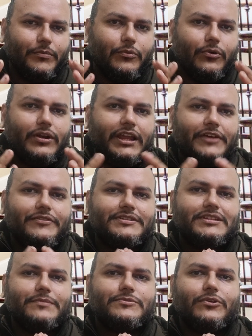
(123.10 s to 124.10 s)
more language
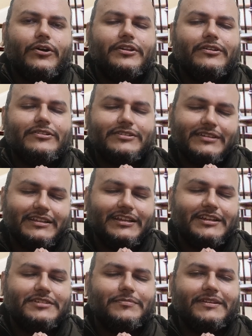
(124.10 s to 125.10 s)
tips on our
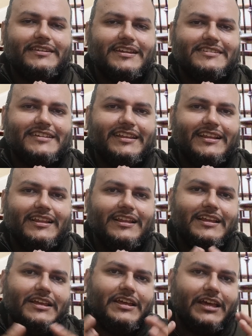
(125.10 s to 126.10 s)
English Mantras channel.
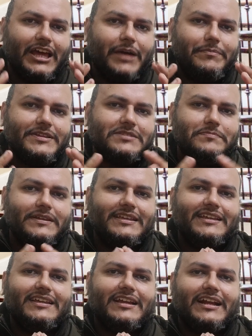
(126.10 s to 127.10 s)
Happy
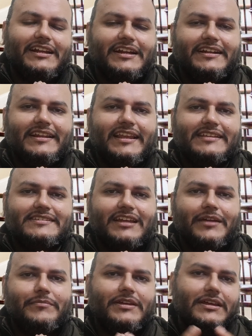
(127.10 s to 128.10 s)
speaking, and until next
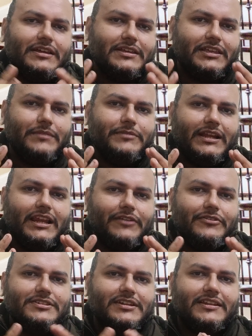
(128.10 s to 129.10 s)
time, keep the
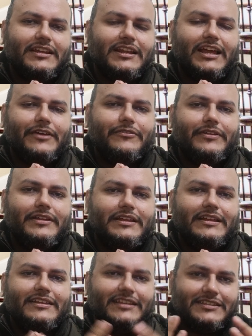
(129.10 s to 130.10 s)
language journey alive.
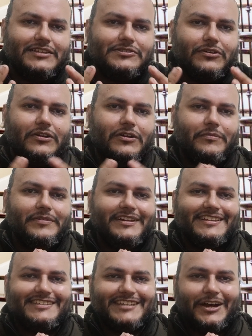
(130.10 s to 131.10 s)
This is Saurabh.
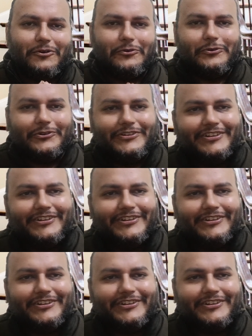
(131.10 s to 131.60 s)
Ciao.